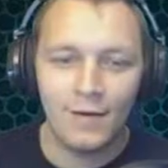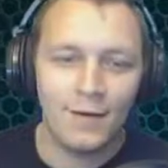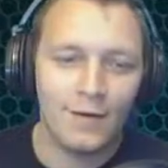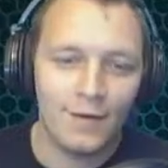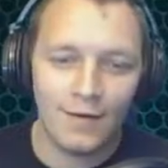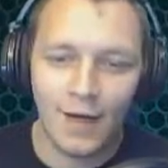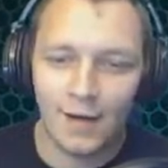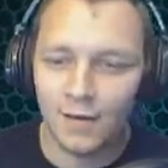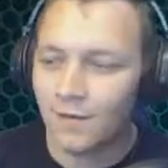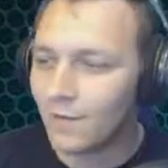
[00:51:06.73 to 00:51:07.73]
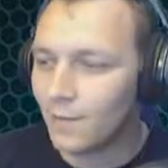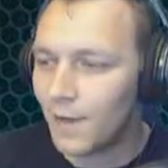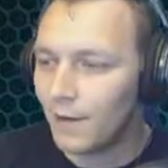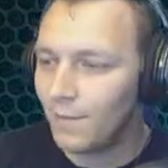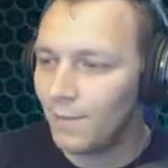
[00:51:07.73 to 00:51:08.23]
Yeah. This guy listens to
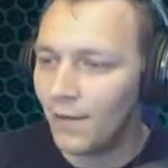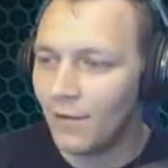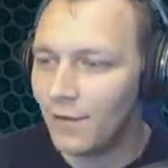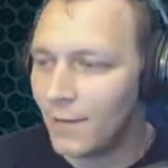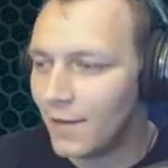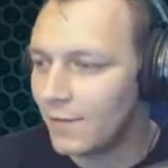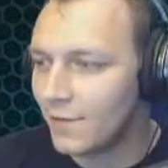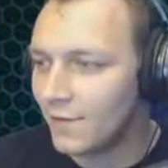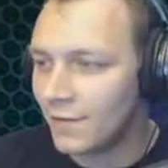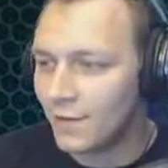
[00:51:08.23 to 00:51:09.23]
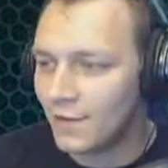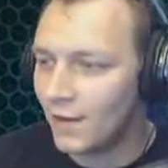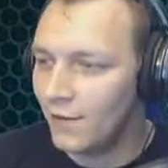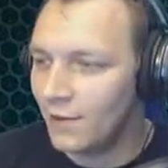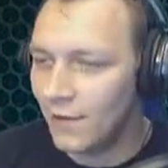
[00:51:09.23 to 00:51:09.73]
Marilyn Manson, so he's a
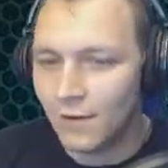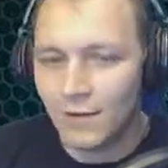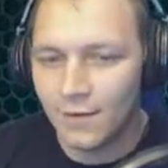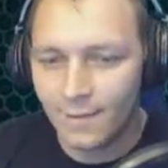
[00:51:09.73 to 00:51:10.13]
serial killer.